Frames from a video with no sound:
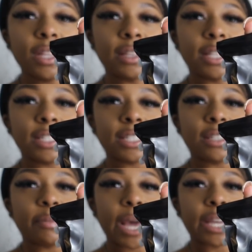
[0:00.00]
This is
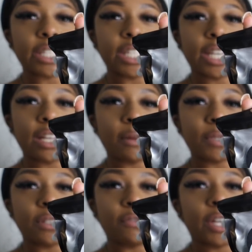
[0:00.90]
the packaging. It comes
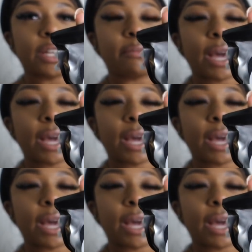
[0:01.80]
in front and